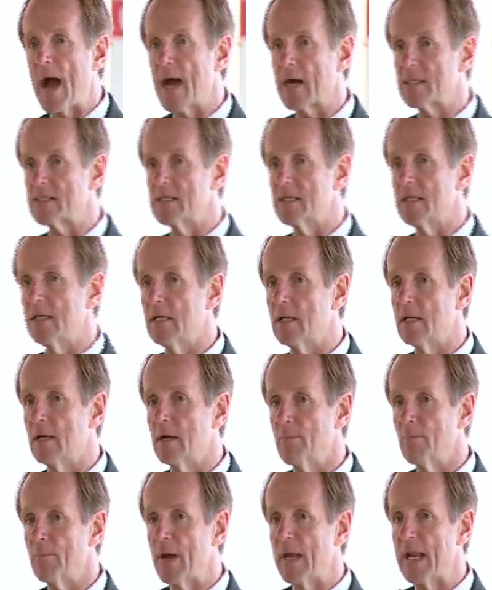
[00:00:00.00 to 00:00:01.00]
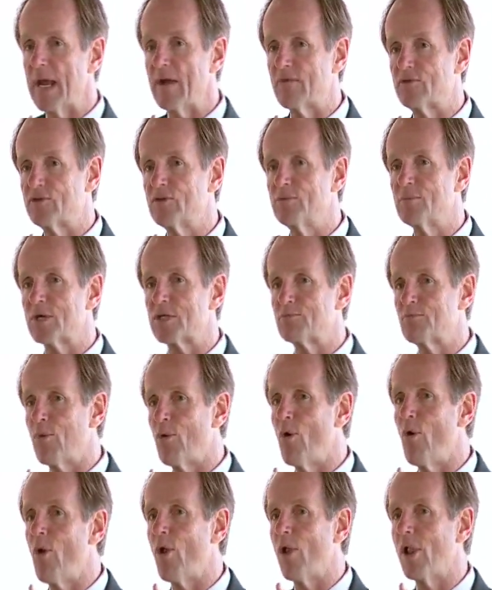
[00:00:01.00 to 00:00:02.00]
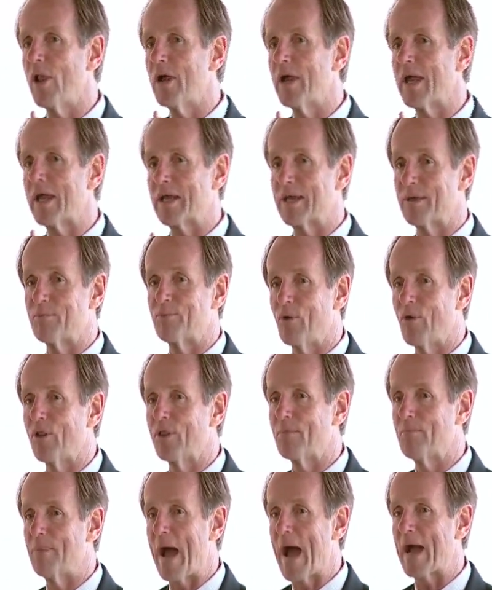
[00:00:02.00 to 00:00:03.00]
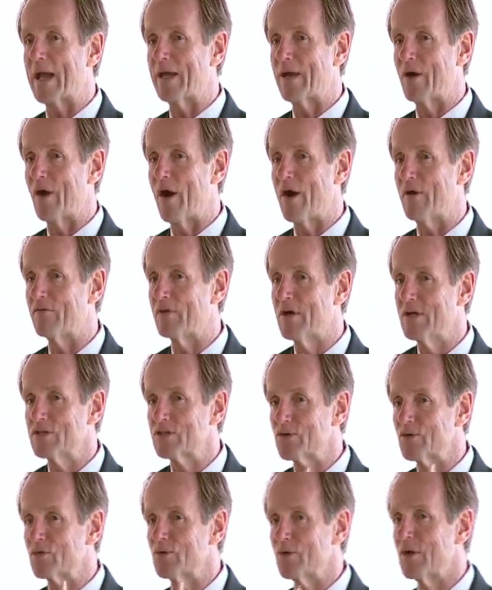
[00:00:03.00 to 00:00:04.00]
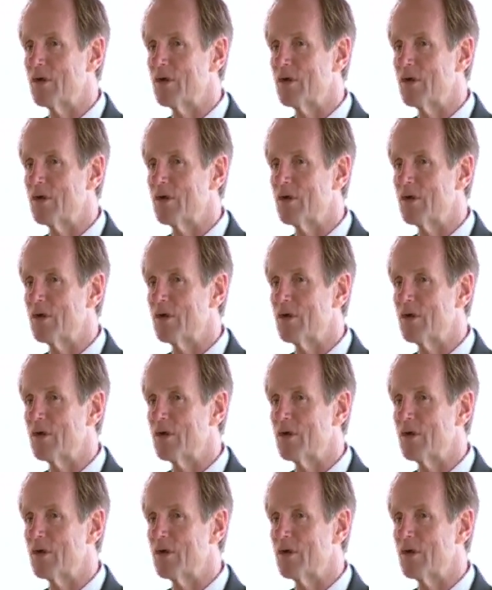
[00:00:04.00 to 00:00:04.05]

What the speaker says: an epoxy might have too much pull and can pull the backing off.